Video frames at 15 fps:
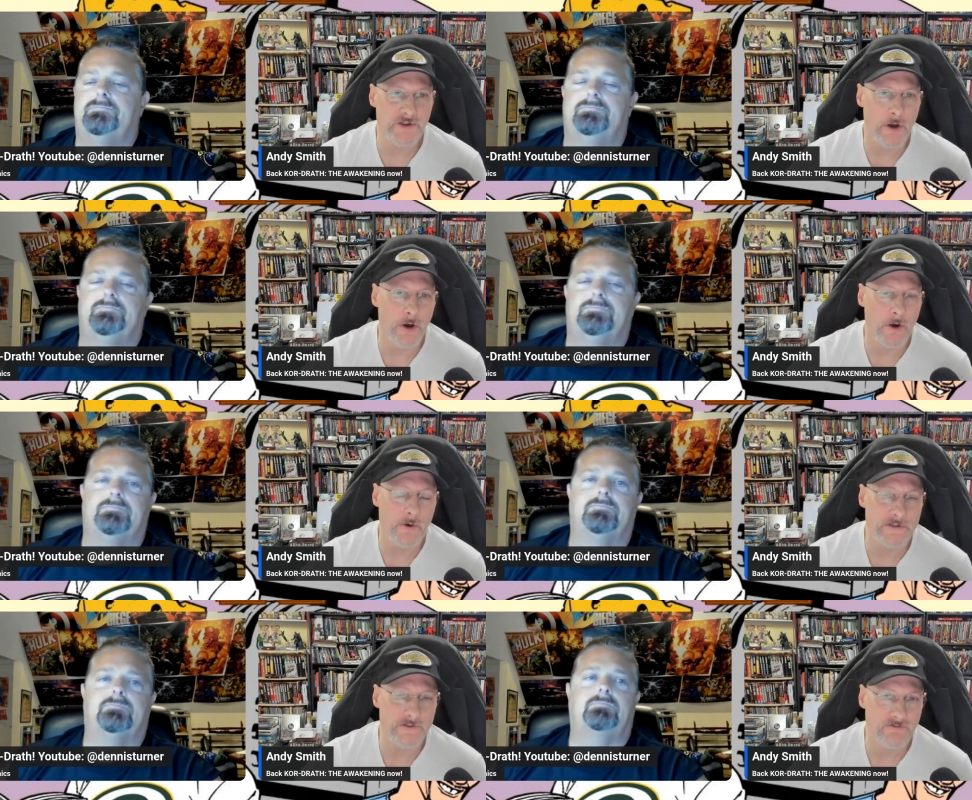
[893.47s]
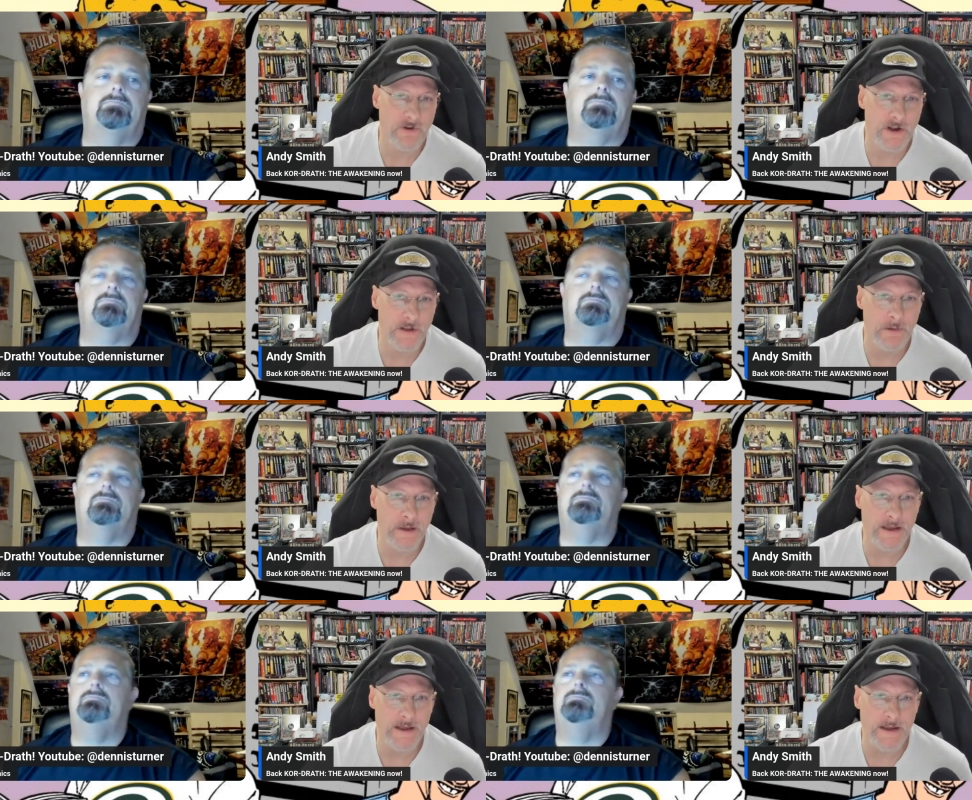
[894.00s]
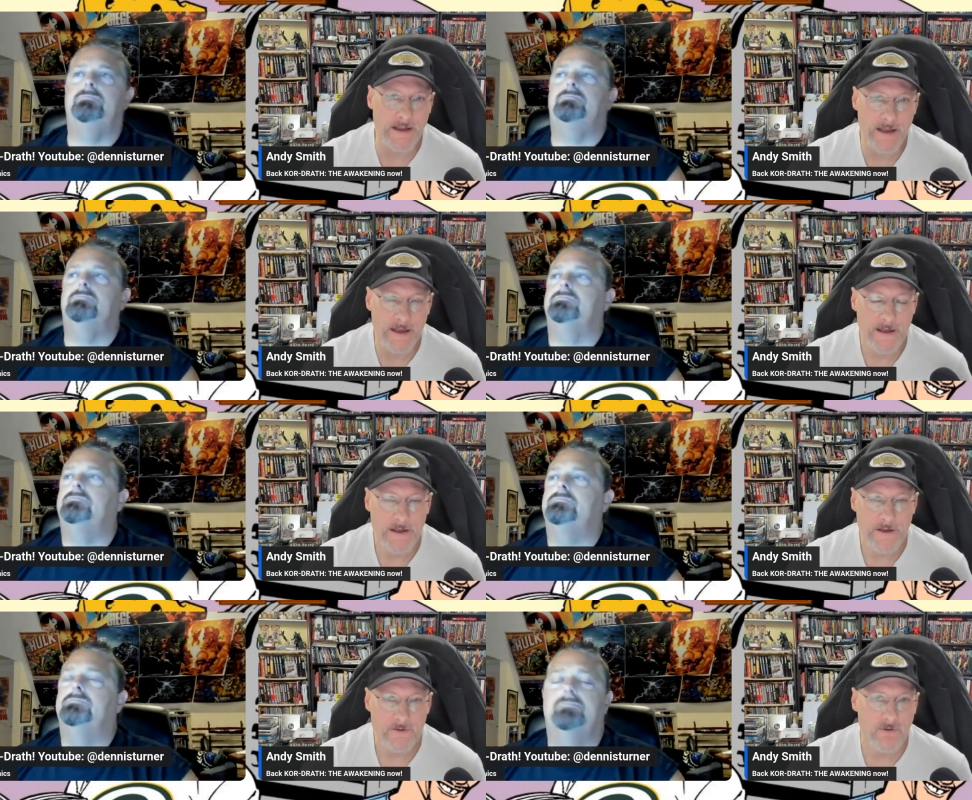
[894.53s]
Speaker 1: show. It's really big
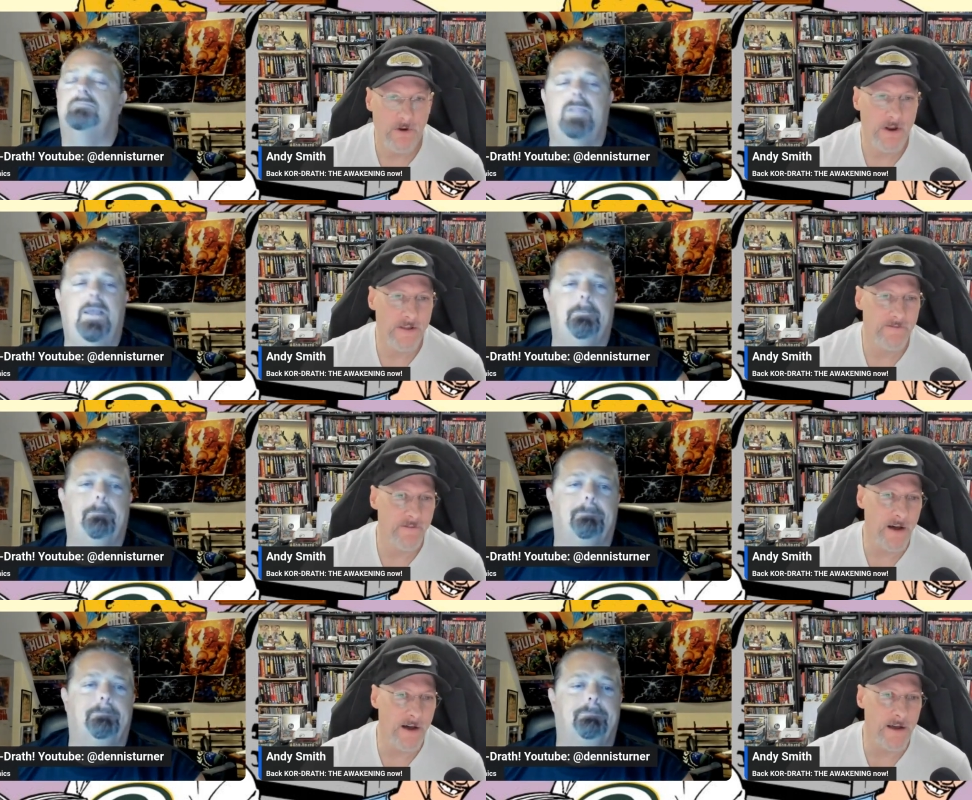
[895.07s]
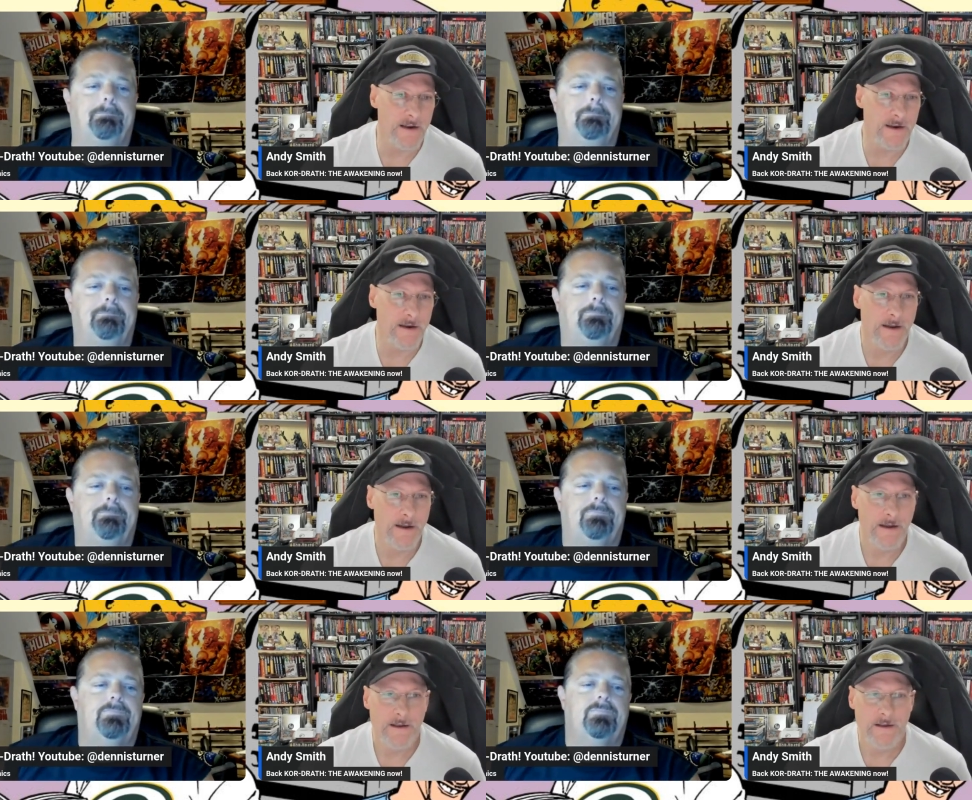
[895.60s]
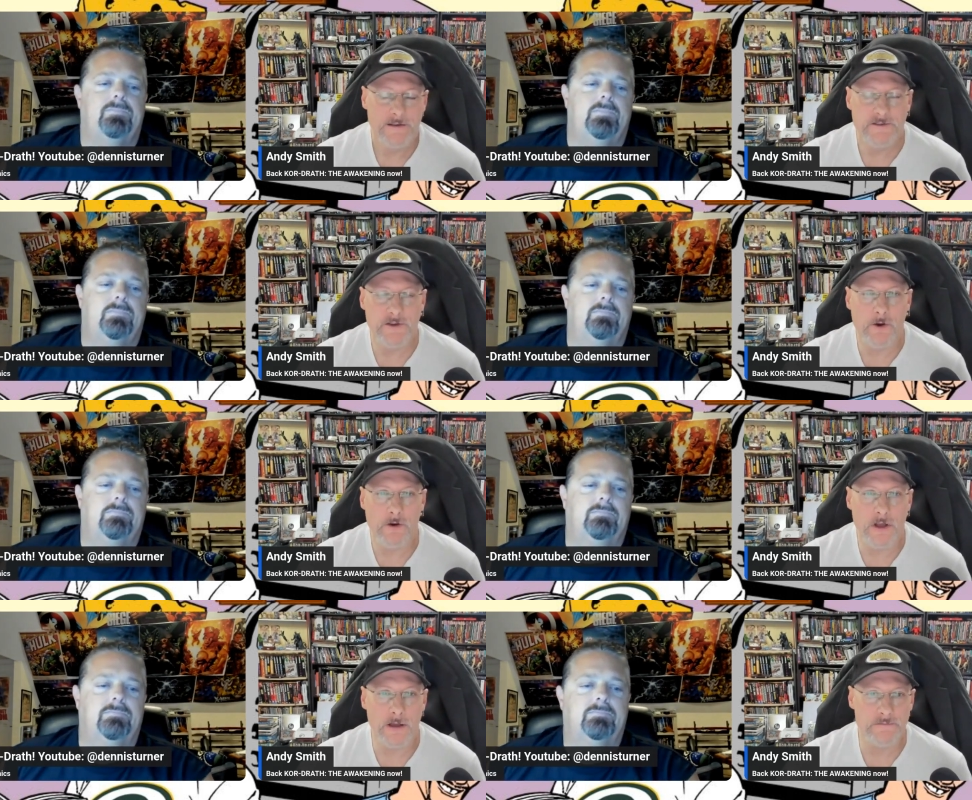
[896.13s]
really yep. fun.
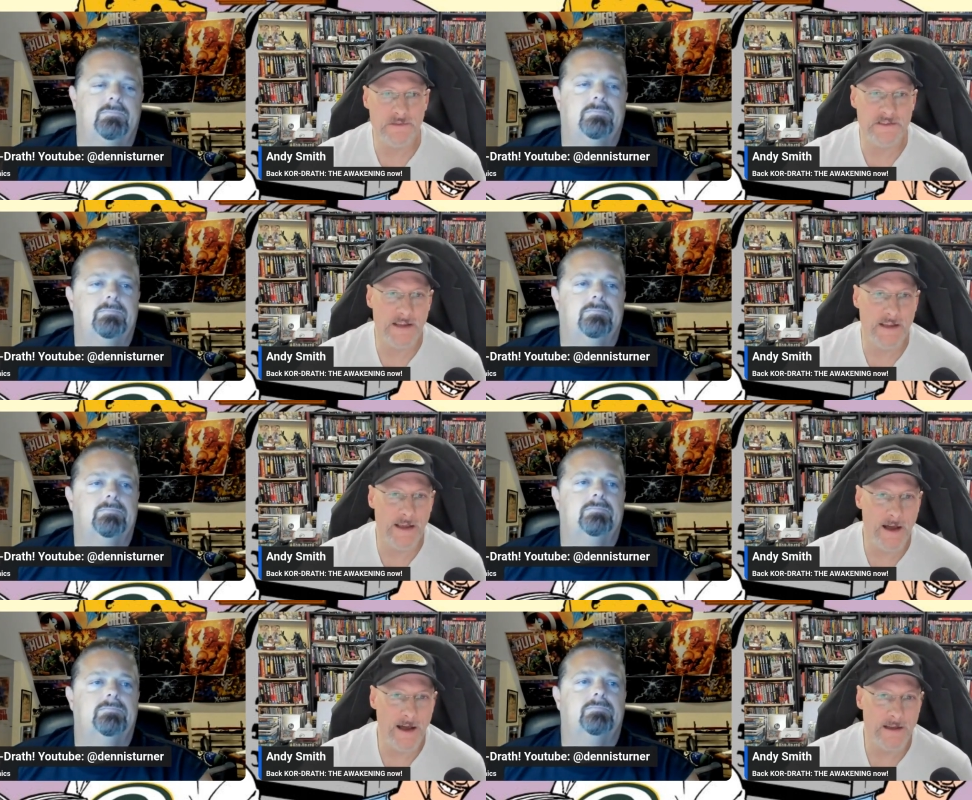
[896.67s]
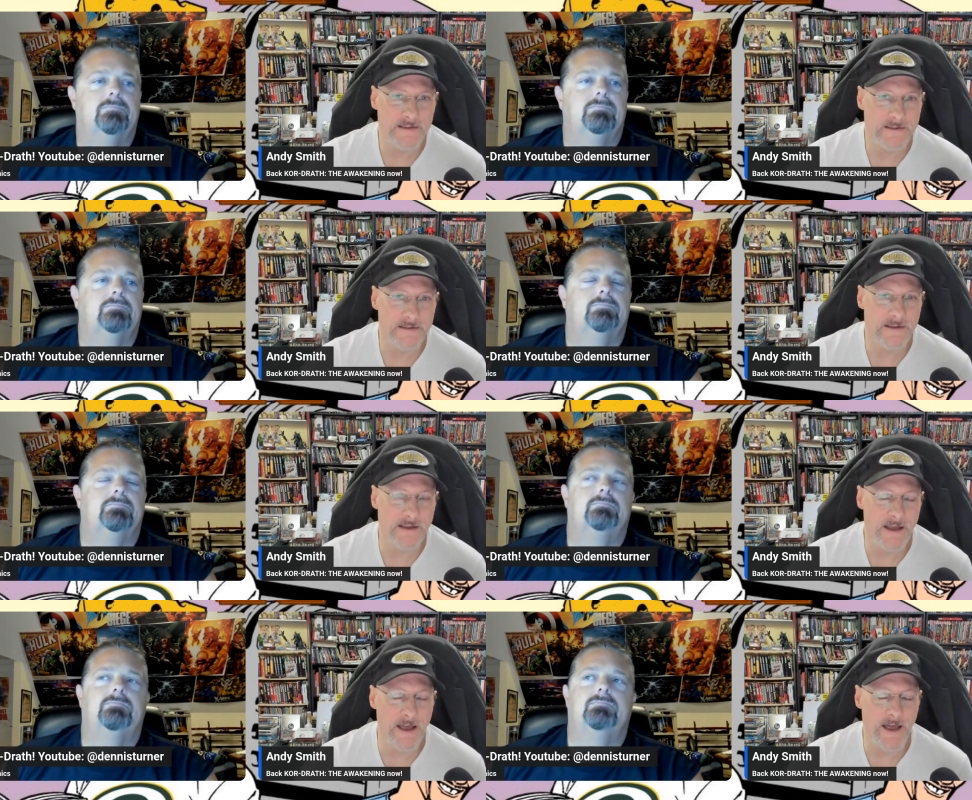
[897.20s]
So come see us.